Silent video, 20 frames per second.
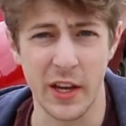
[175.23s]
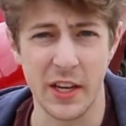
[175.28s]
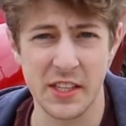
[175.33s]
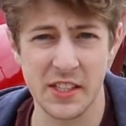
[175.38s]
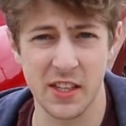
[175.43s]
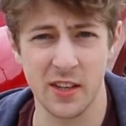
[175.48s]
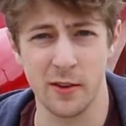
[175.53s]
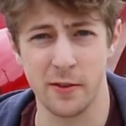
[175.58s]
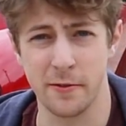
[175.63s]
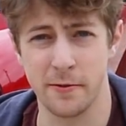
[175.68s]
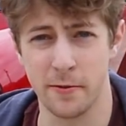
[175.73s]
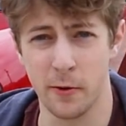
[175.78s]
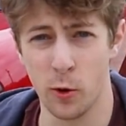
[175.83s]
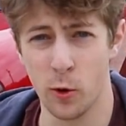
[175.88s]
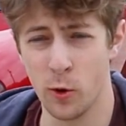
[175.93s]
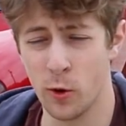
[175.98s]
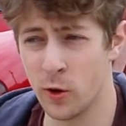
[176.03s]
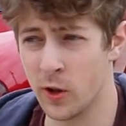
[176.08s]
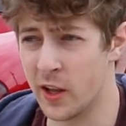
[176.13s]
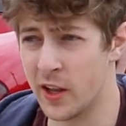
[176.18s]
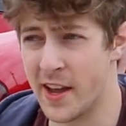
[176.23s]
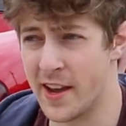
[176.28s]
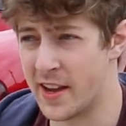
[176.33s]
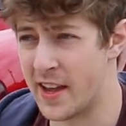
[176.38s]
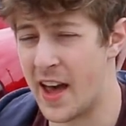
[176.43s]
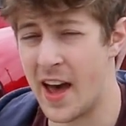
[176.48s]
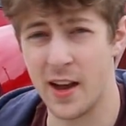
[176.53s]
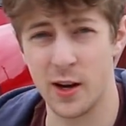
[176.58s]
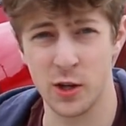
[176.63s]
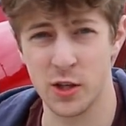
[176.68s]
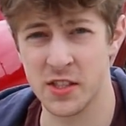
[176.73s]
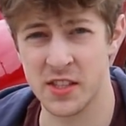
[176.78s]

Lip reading: isn't a full like header